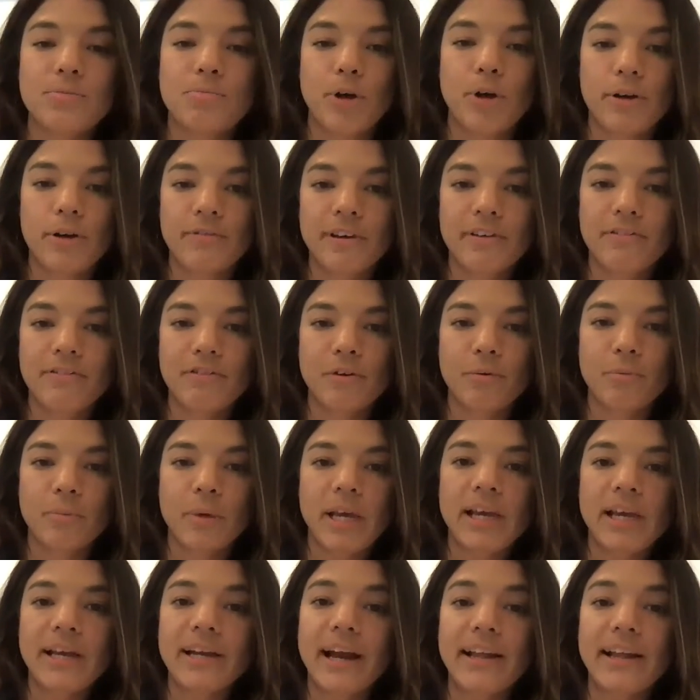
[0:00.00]
perfect for
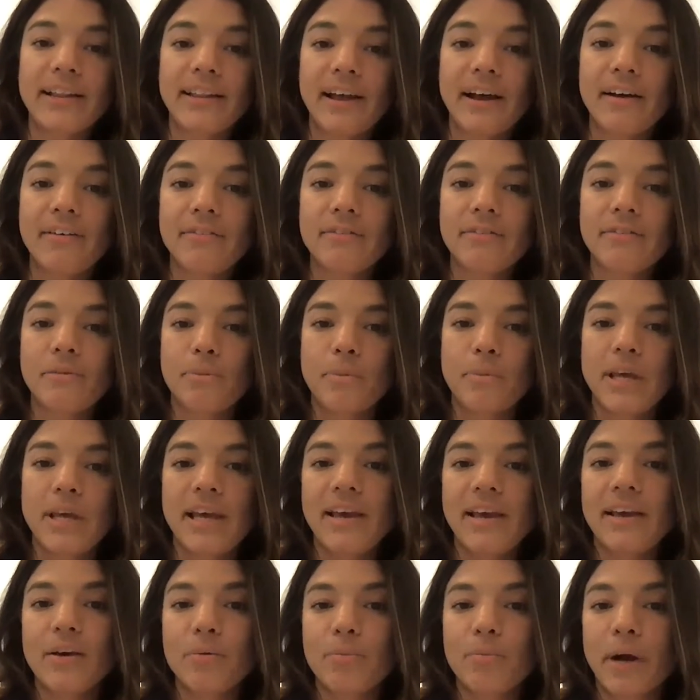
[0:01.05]
me. And I love
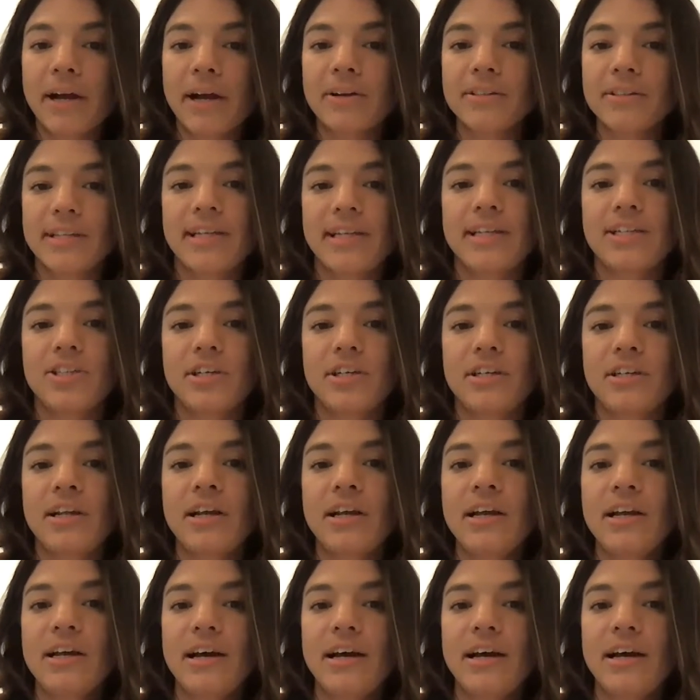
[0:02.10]
being a buyer's agent. Yeah,